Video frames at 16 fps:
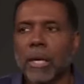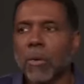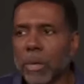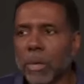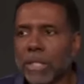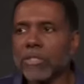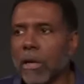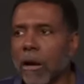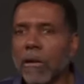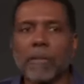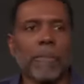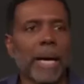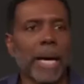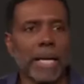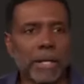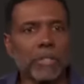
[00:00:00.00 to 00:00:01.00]
What he's talking
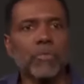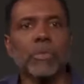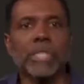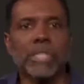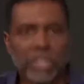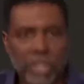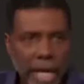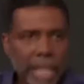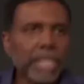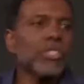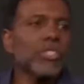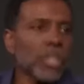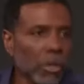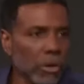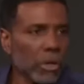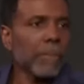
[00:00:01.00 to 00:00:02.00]
about is when Satan
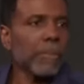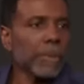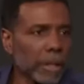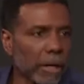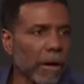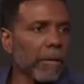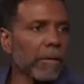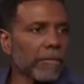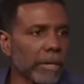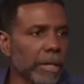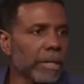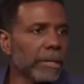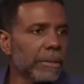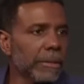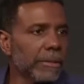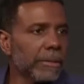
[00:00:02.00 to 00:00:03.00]
showed up in the Garden of
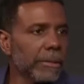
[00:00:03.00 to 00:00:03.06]
Eden,